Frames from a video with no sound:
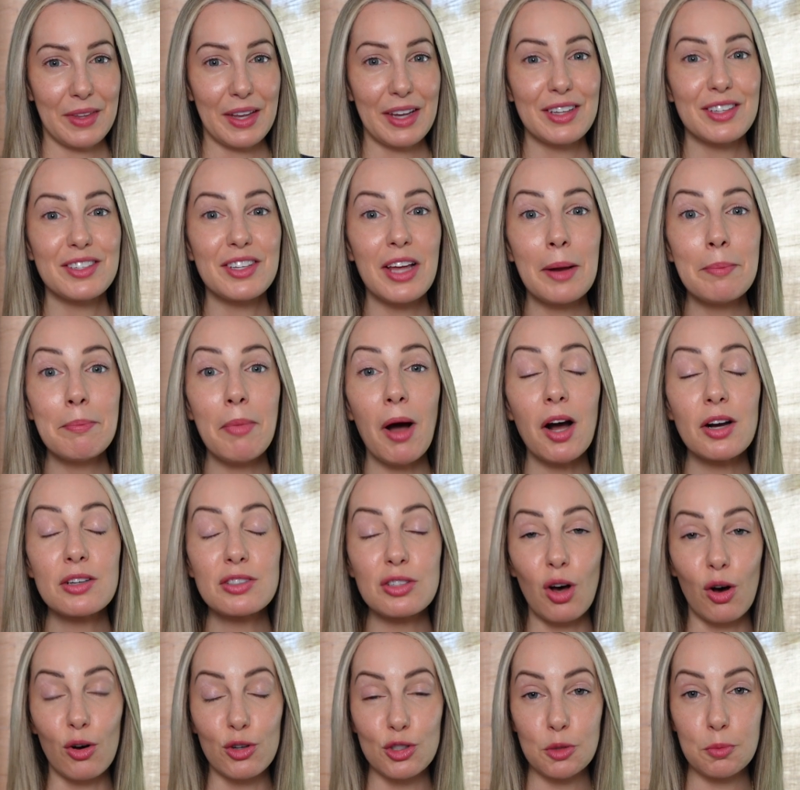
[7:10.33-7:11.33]
SaneBox
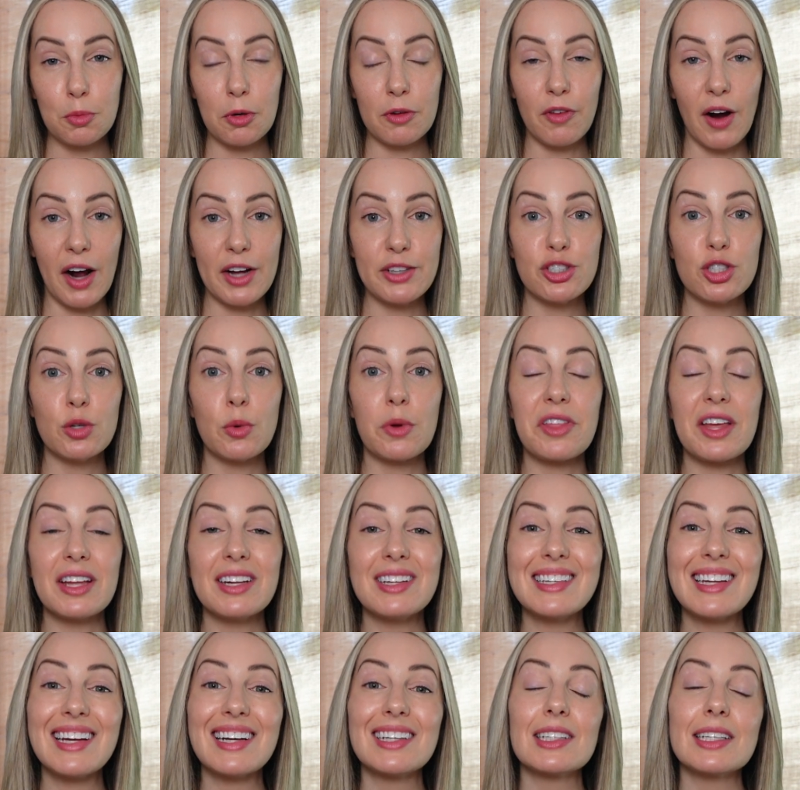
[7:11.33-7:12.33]
also provides you with a
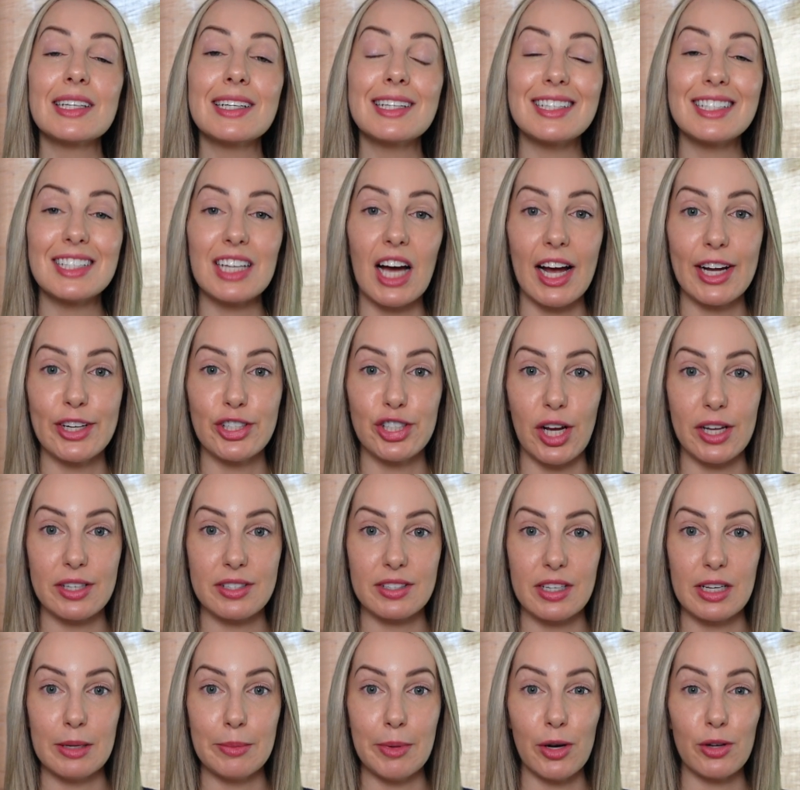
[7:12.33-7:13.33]
daily
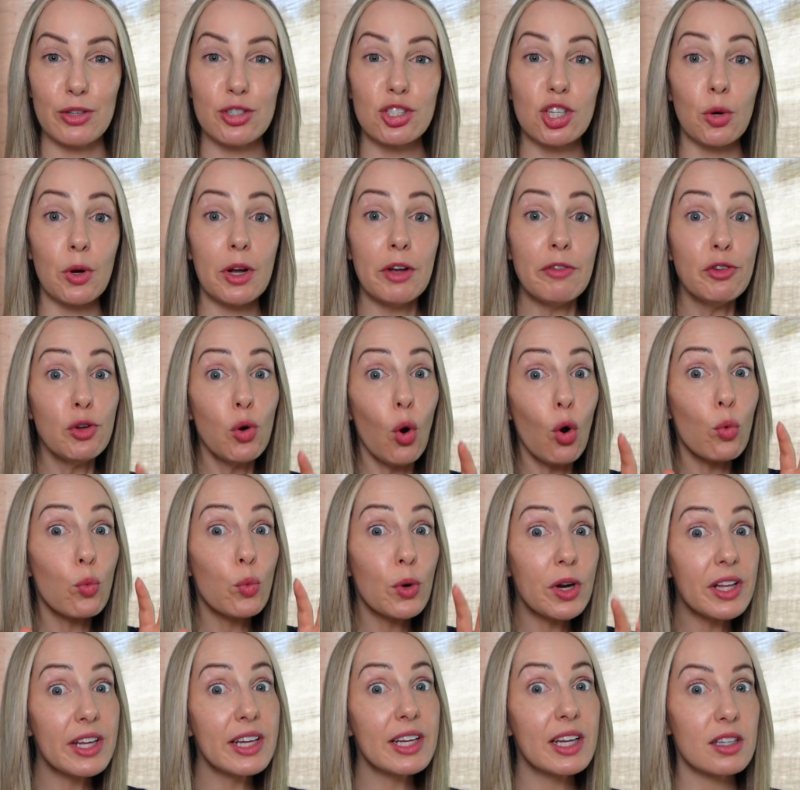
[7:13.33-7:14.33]
digest email. So if you're
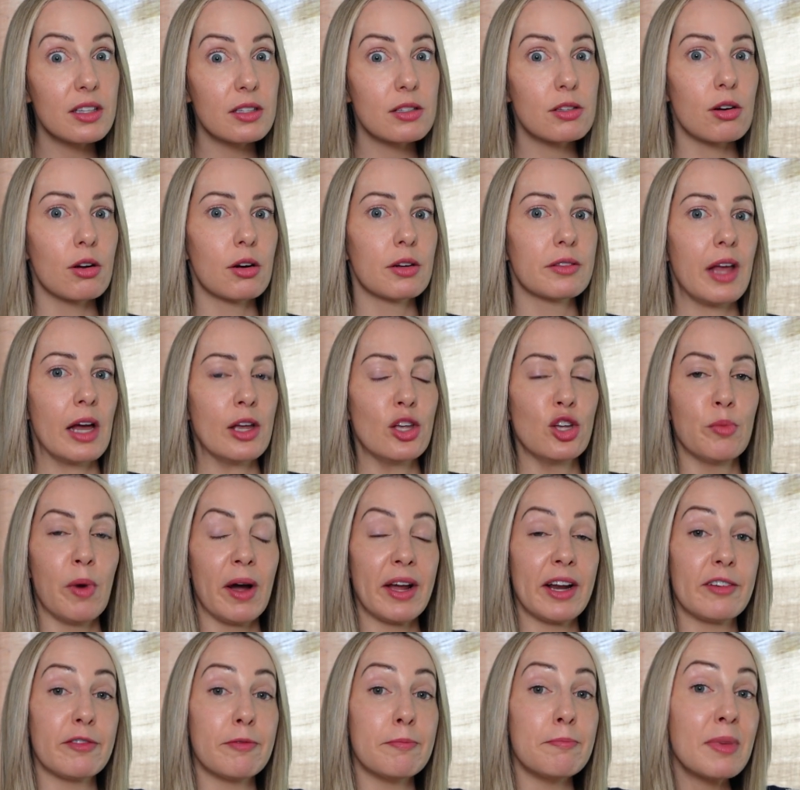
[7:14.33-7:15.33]
really concerned that you
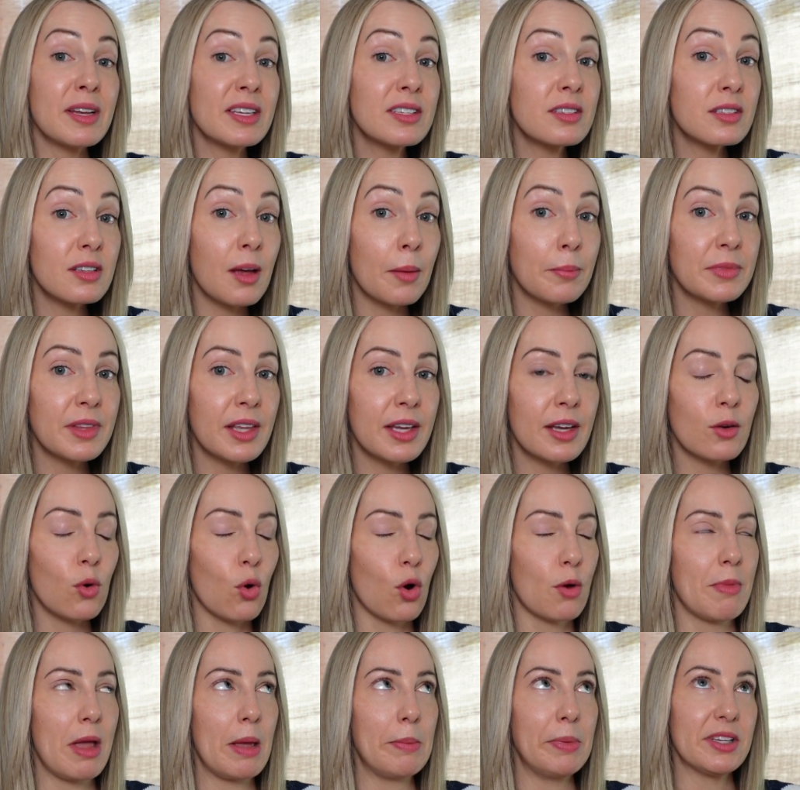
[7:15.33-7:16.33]
might have missed something
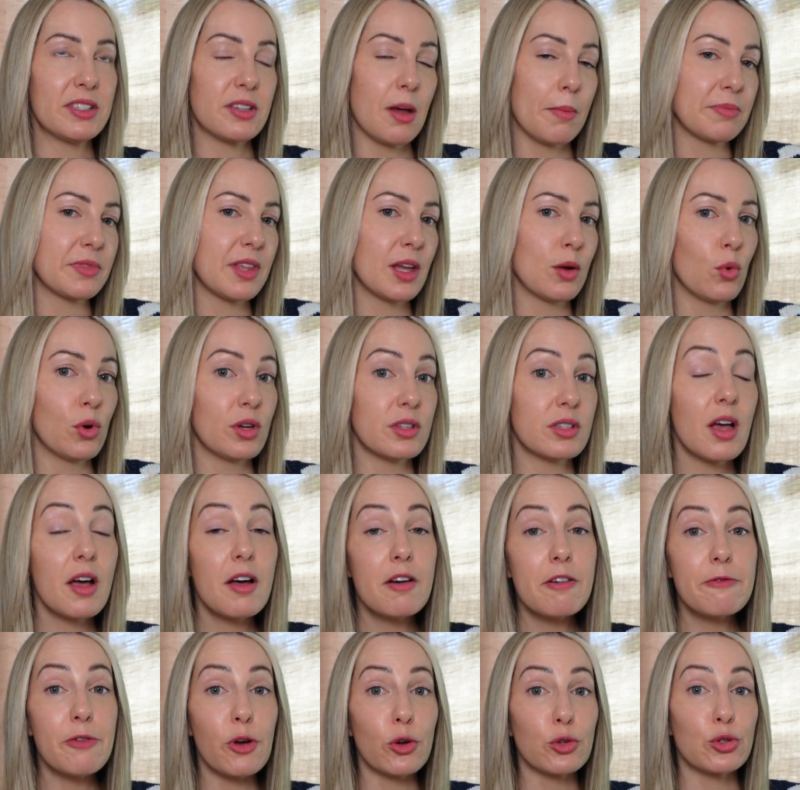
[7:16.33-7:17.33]
or maybe something was
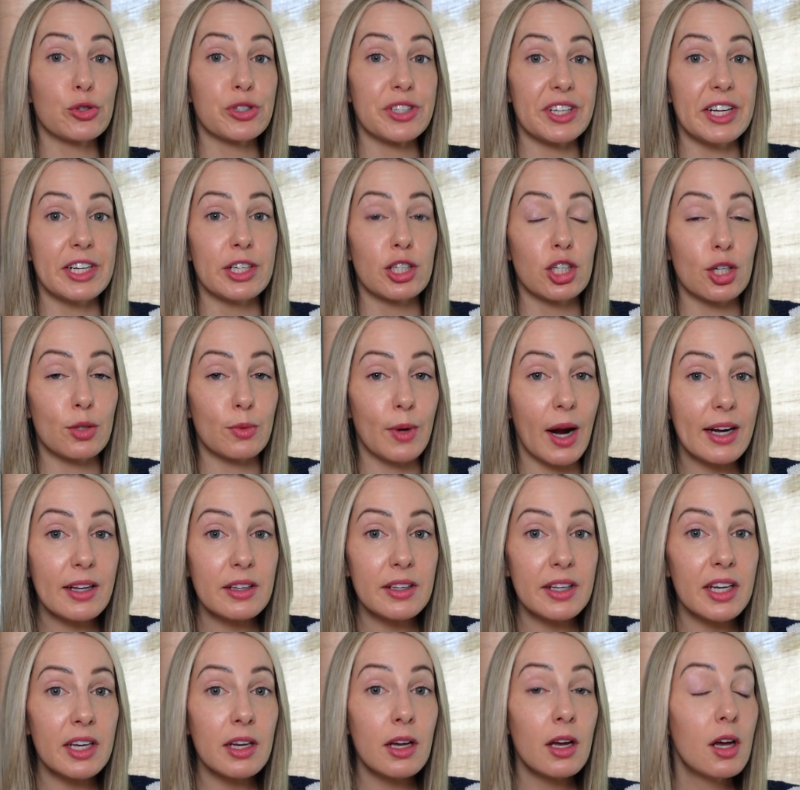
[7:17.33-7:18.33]
filtered
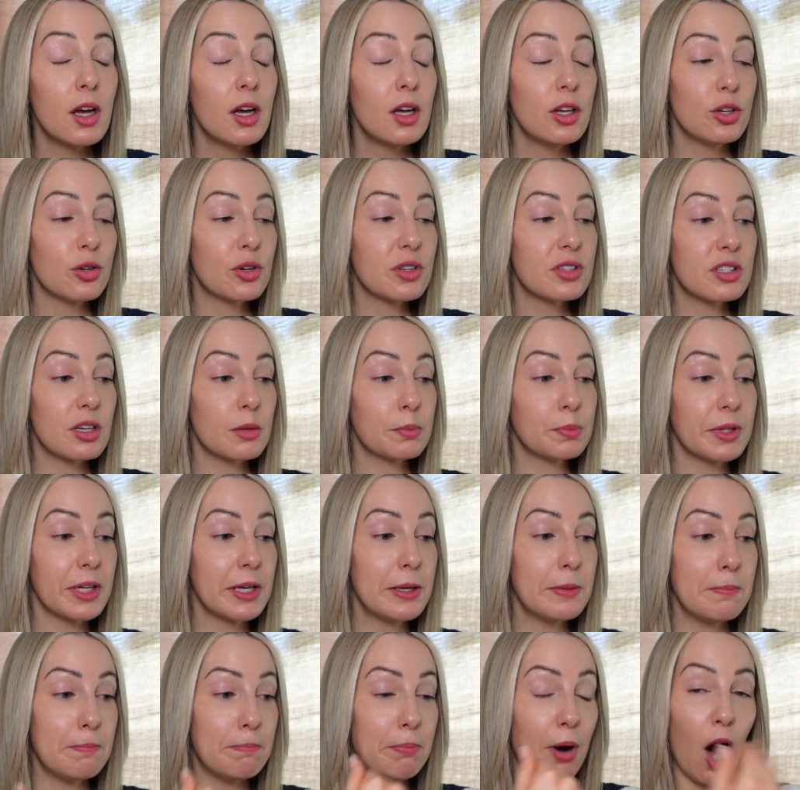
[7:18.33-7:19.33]
incorrectly, you can
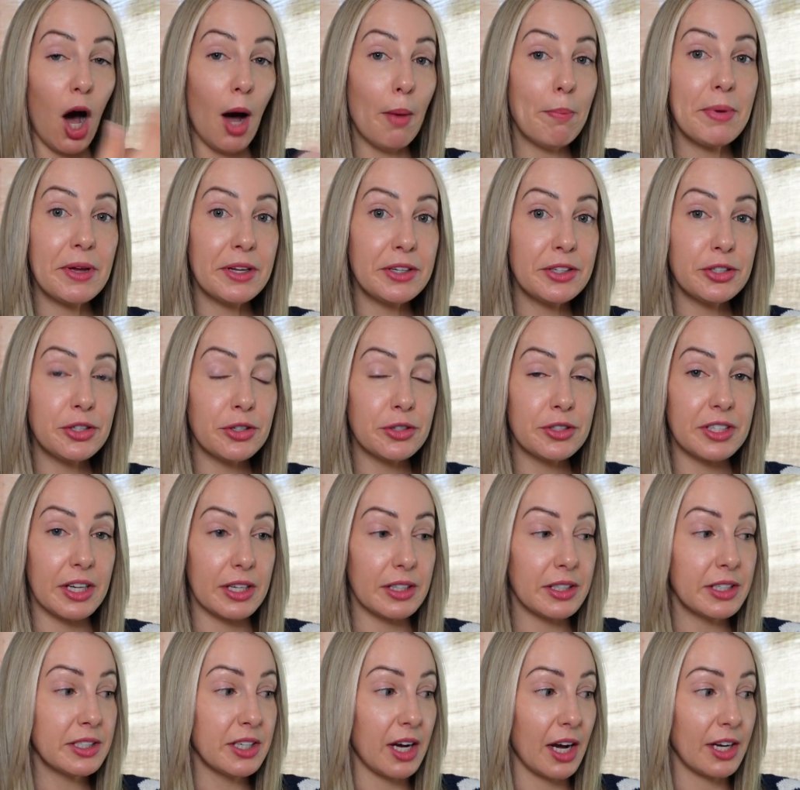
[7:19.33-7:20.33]
simply pop into your
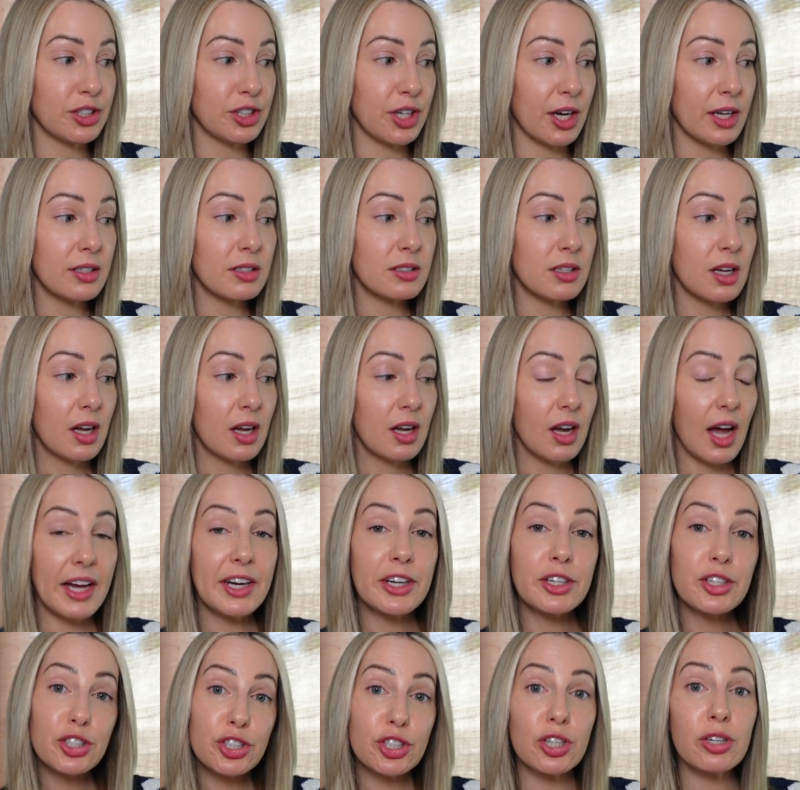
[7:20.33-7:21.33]
daily digest and
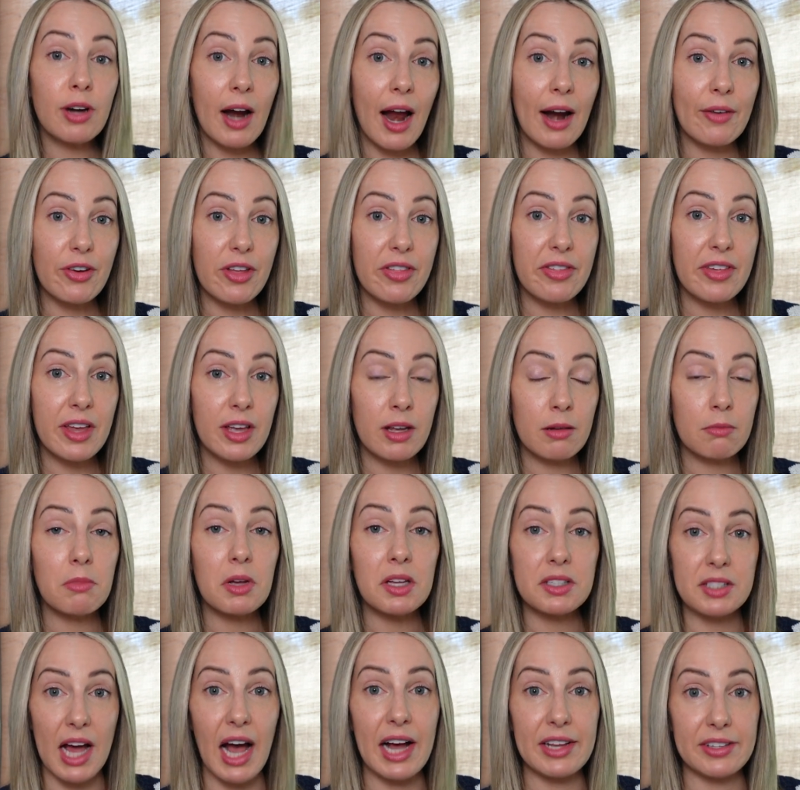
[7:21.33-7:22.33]
ensure everything
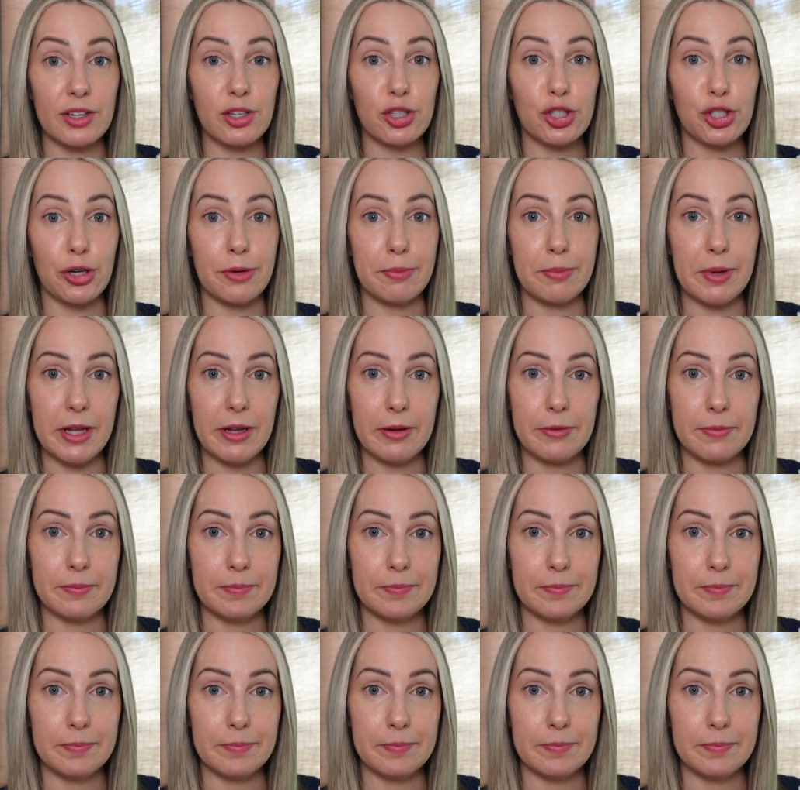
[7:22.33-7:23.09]
is as it should be.